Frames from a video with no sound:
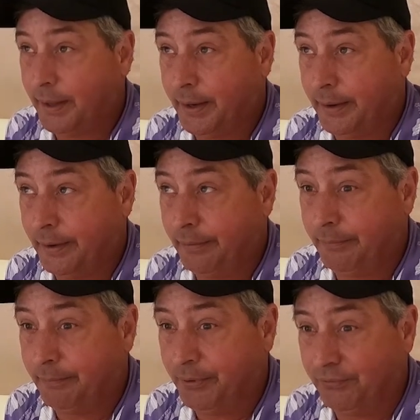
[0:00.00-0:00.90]

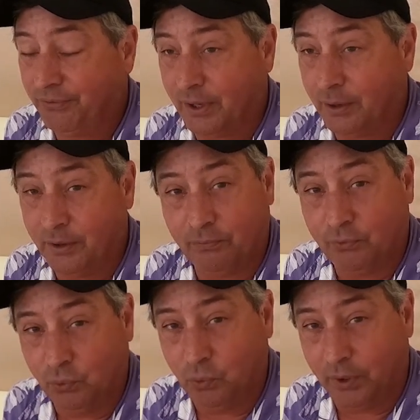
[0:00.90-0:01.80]
and puts out
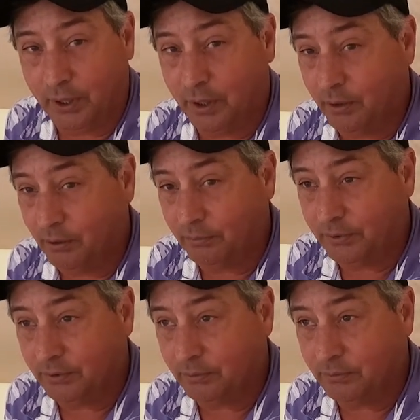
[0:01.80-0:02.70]
enough cool air to,
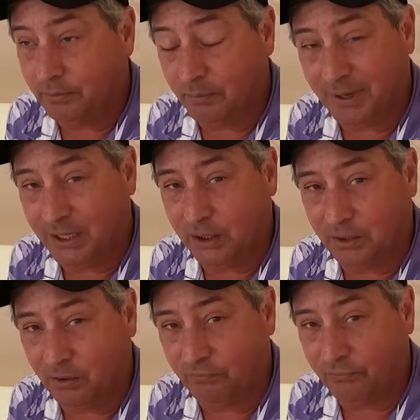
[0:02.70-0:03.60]
to, to make it
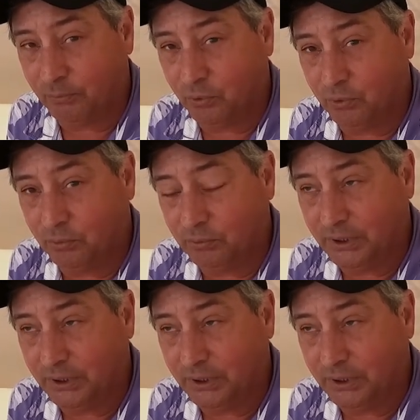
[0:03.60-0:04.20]
comfortable,